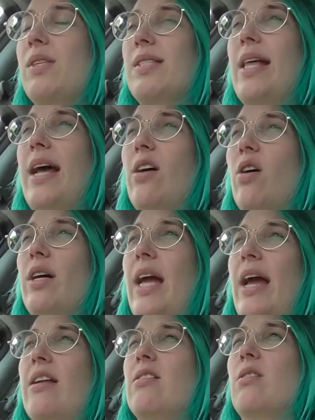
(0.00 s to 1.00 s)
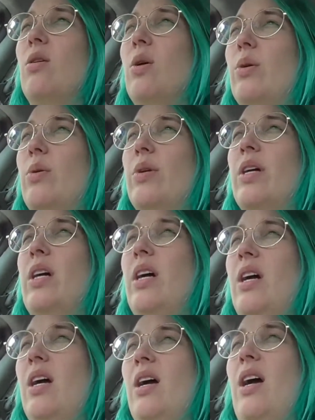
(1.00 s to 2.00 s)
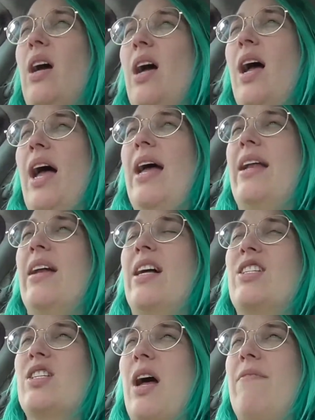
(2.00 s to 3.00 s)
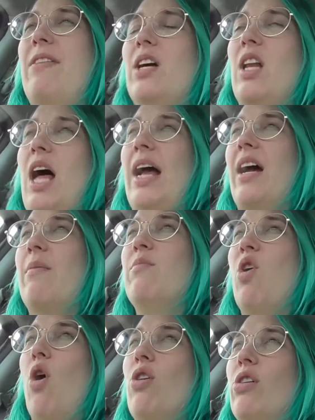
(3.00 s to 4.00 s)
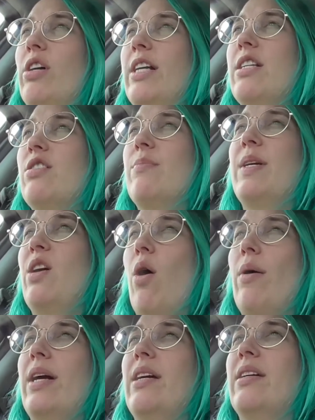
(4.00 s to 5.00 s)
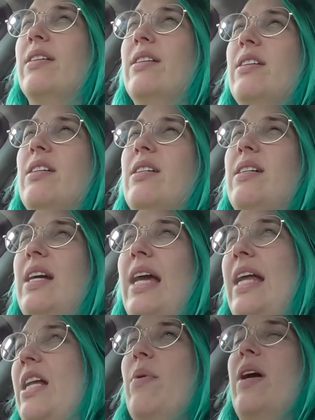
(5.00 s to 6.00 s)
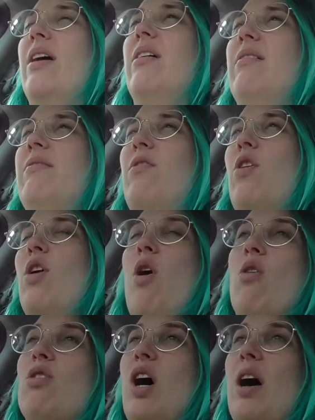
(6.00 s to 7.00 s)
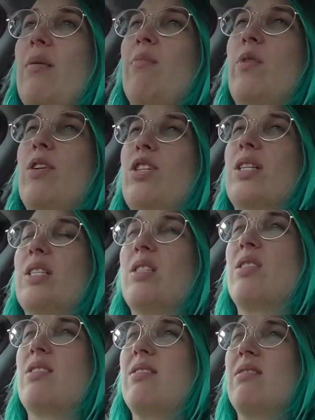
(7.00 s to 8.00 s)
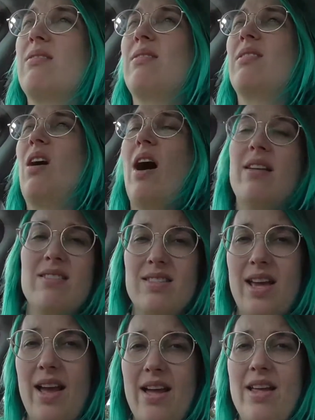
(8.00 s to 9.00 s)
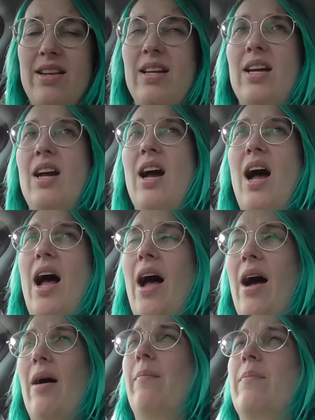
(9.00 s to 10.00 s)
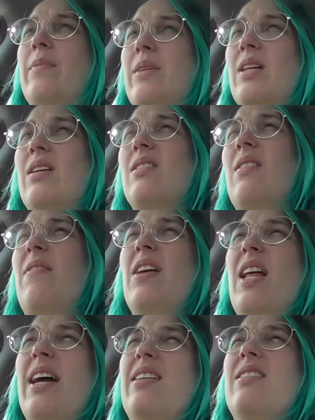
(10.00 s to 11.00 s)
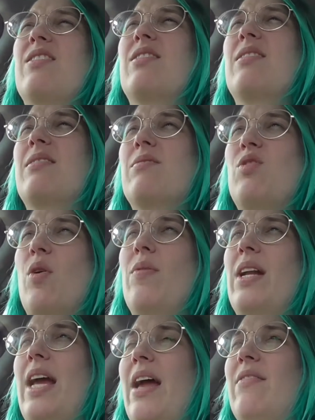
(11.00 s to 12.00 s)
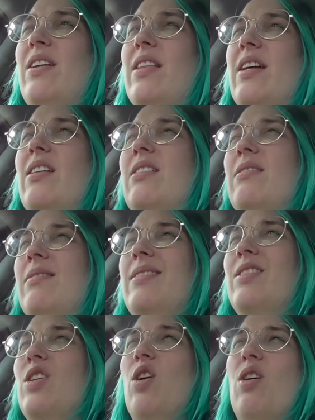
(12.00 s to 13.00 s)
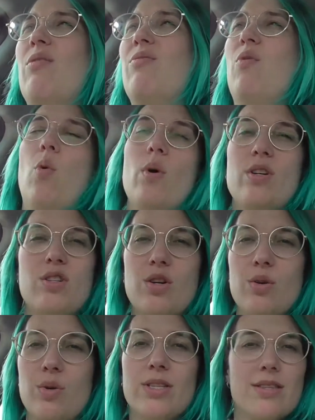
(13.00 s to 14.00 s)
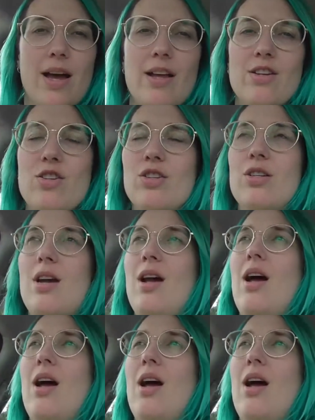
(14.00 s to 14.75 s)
So that got cancelled, and I feel like I'm not going to be going anywhere for a long time, which is kind of sad. So I feel like you just don't really have anything to look forward to as such.